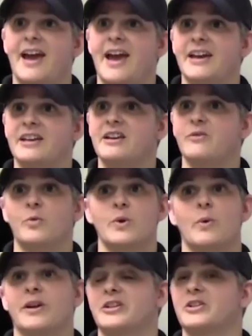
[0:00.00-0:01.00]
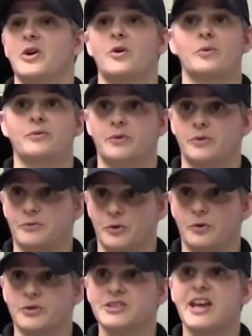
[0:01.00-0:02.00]
And if we wanted to go for
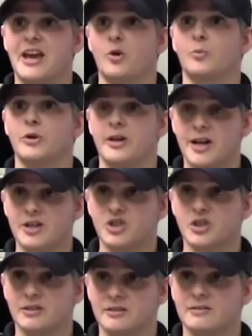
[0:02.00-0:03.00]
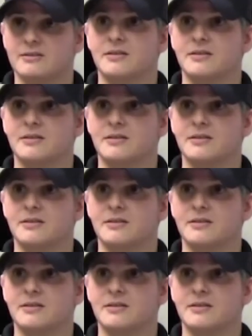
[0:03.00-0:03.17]
full-scale production,